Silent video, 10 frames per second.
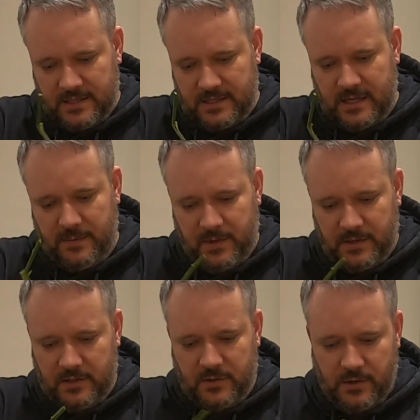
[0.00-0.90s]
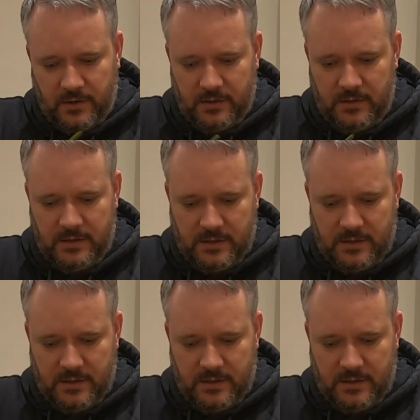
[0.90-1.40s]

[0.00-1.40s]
and deep in the soil.